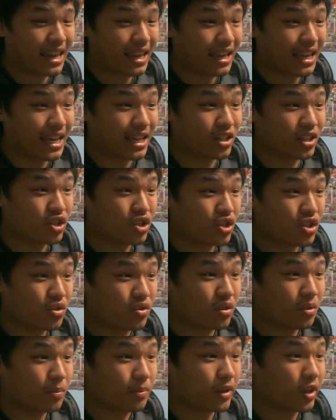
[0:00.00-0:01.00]
into
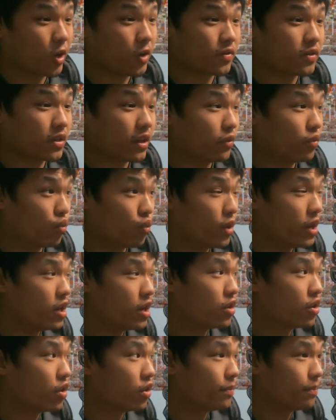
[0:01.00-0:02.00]
the playoffs, and we
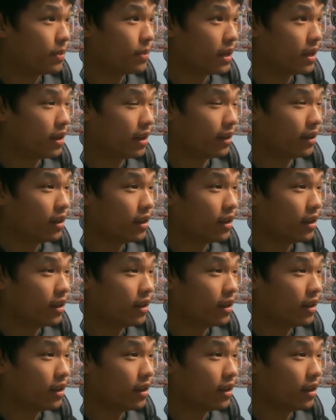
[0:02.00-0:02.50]
could be